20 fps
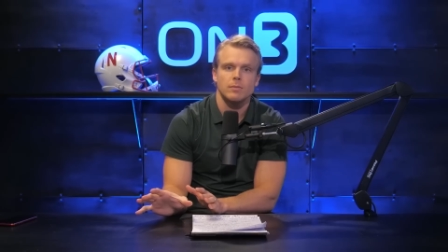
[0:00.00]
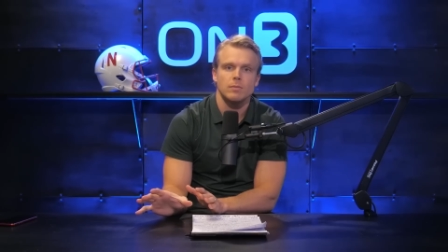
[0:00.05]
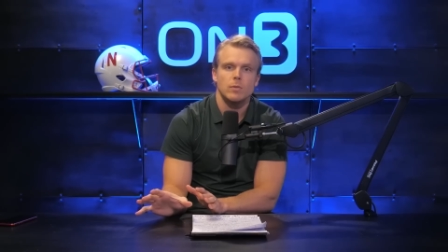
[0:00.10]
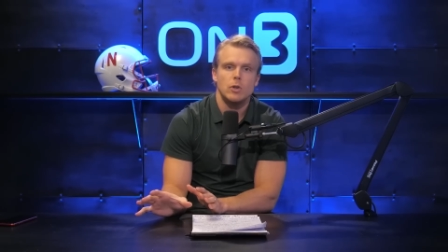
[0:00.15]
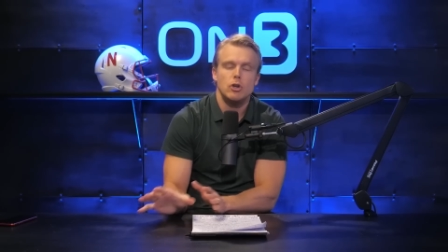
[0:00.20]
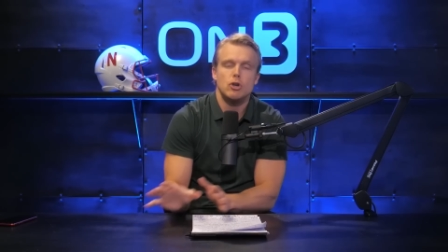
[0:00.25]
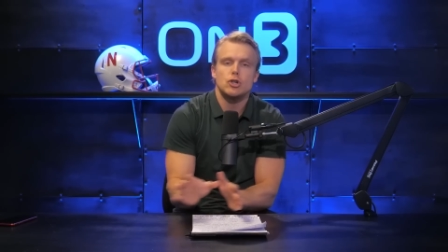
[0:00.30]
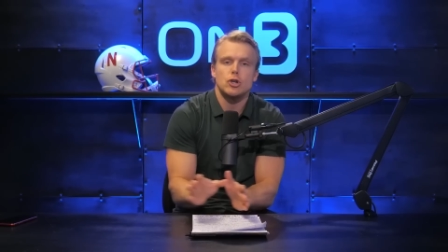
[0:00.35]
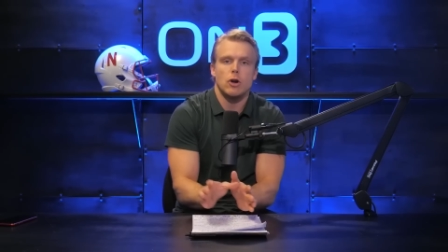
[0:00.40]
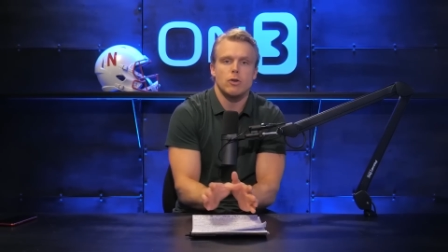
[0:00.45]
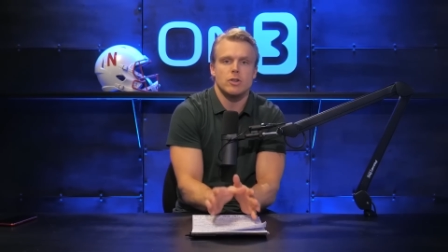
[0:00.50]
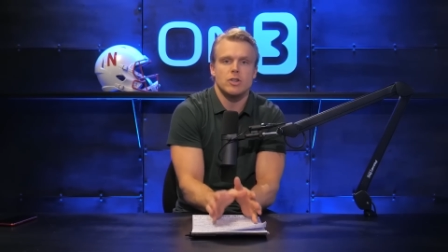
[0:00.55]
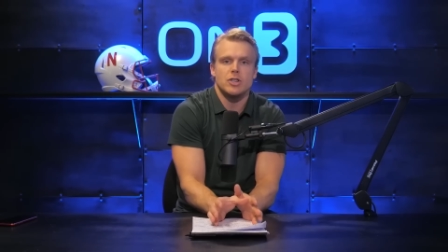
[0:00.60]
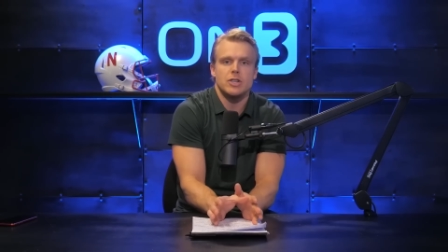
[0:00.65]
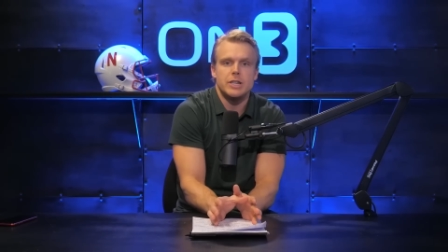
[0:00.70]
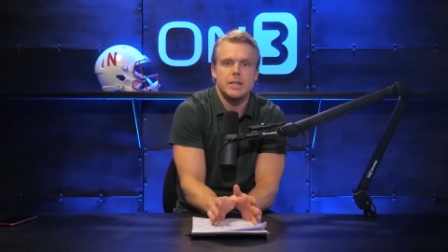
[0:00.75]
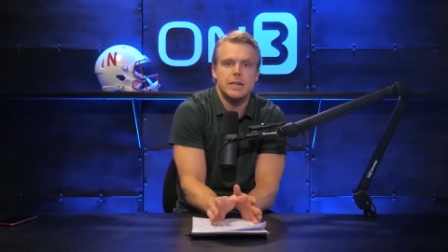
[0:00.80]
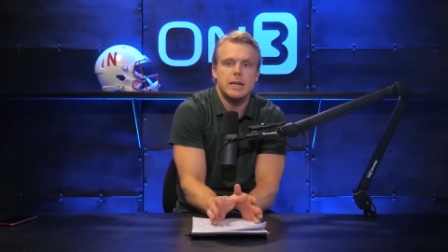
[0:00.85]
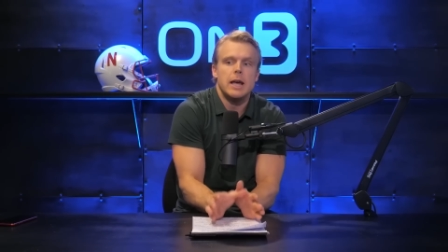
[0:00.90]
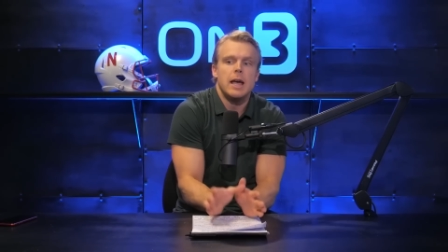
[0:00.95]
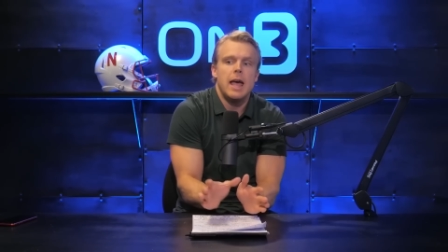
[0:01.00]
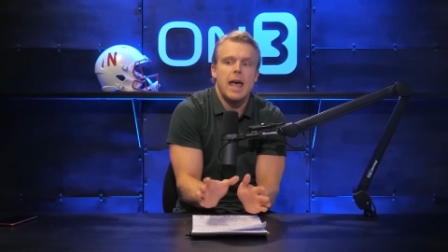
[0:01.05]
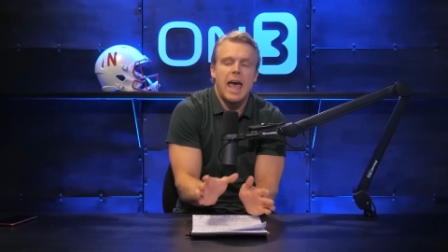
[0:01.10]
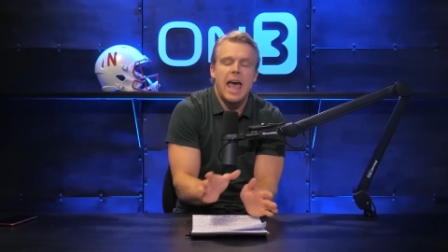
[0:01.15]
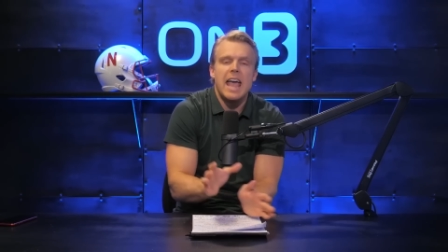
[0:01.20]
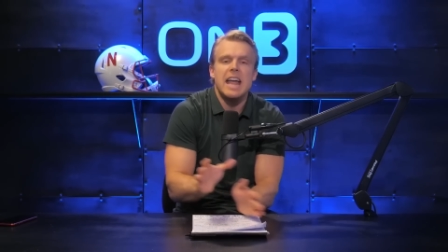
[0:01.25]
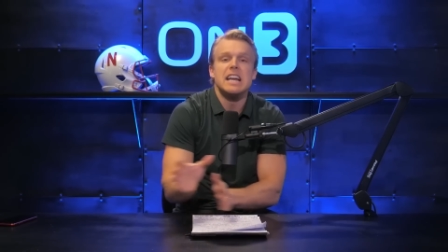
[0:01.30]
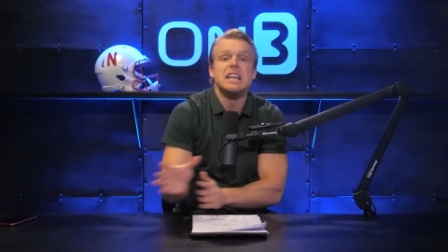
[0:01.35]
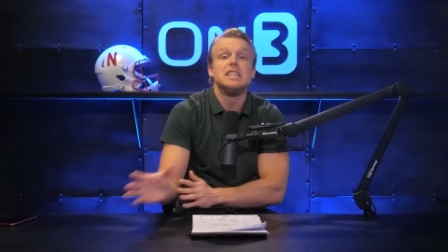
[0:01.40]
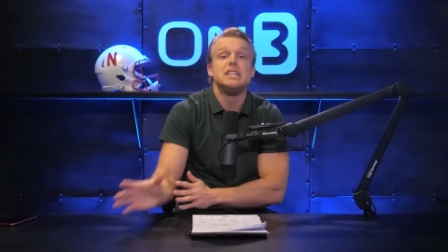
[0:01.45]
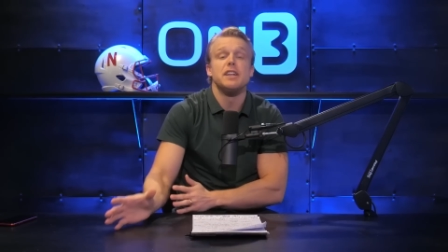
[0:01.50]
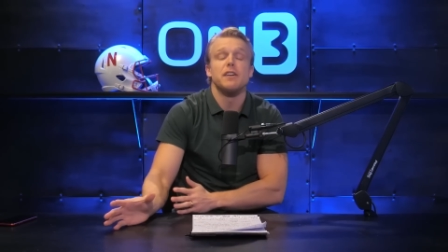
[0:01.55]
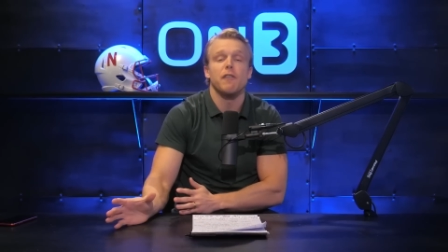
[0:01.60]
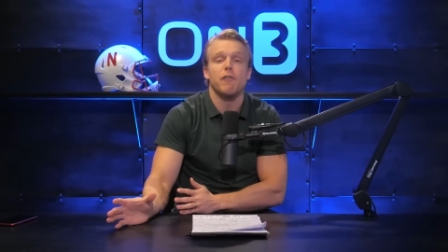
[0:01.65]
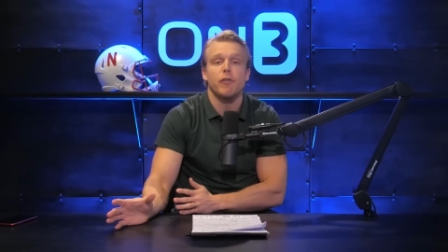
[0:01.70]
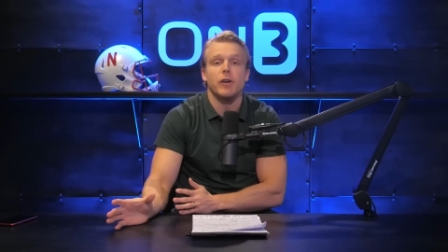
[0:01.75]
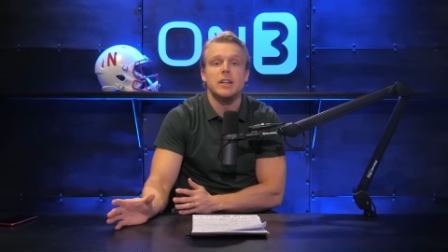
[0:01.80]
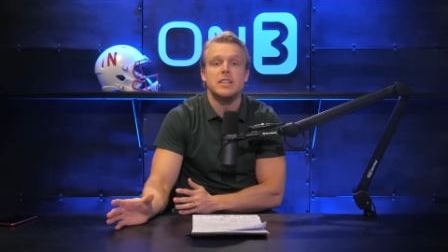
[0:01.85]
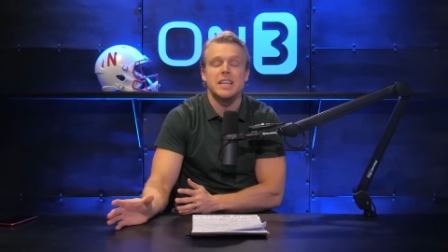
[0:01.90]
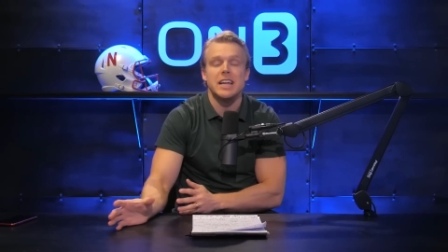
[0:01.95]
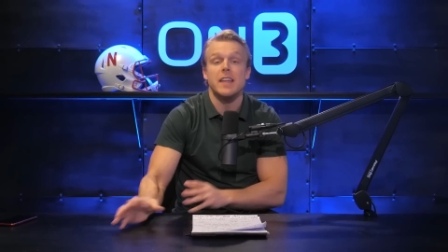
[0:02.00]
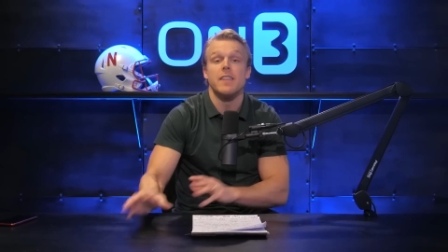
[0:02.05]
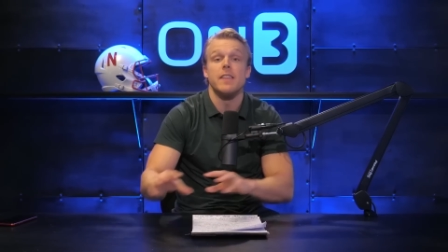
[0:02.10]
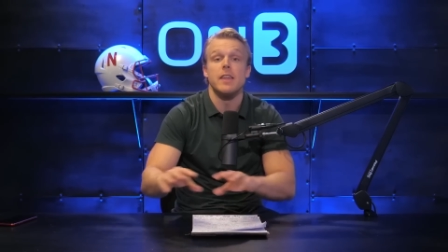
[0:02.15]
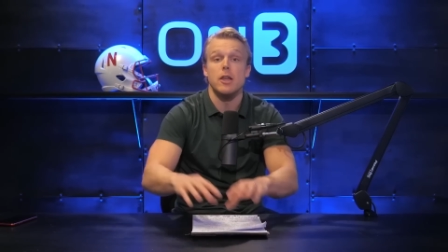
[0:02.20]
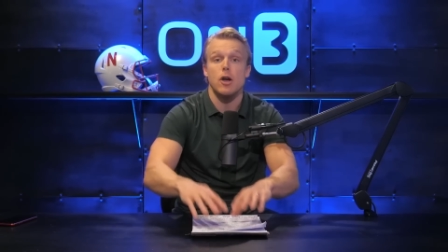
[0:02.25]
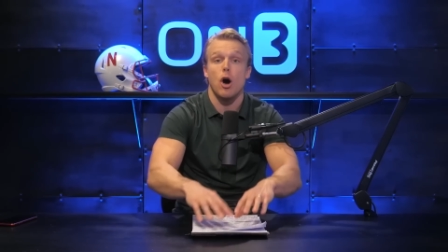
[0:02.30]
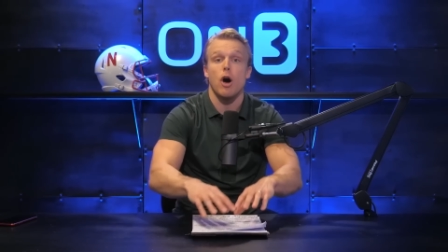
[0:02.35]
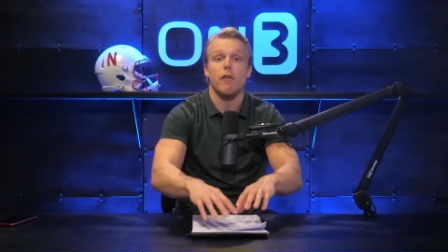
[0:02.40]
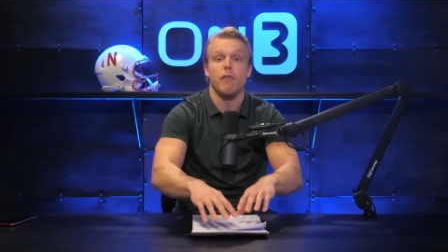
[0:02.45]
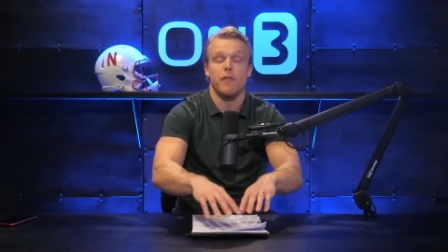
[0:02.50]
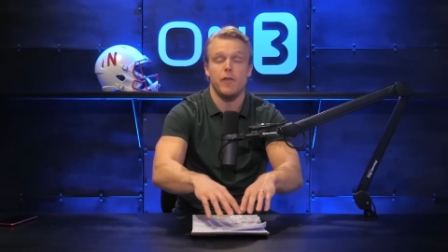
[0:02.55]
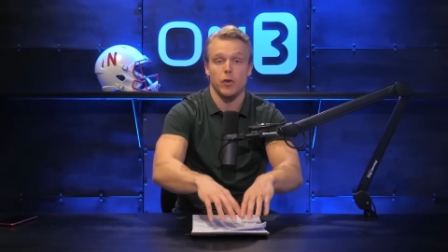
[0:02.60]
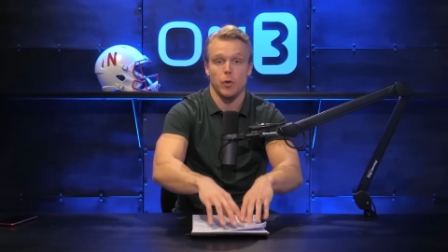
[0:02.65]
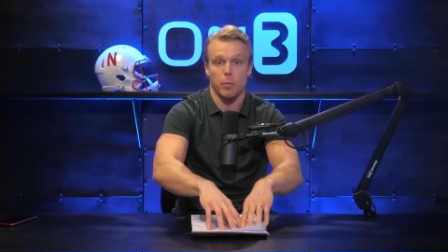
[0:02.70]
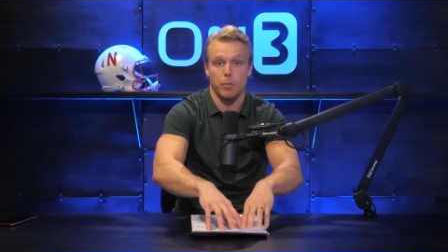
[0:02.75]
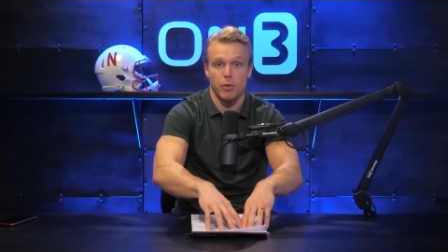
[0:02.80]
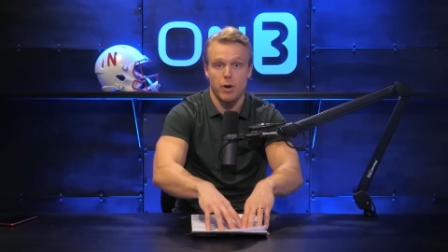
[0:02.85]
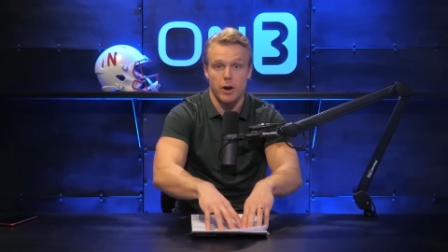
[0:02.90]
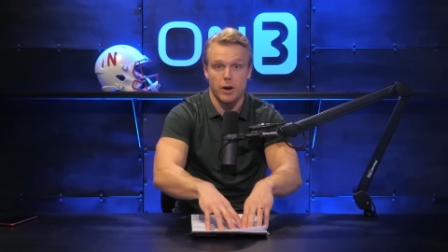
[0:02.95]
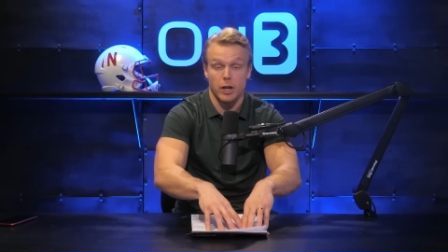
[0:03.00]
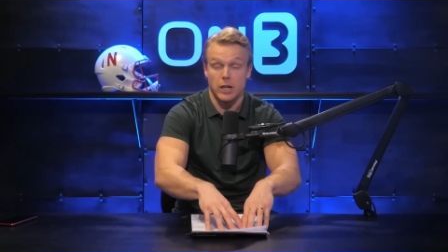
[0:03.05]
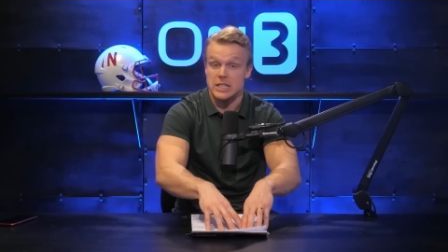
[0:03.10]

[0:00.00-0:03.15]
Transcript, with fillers: You start to see a difference in the on-field product.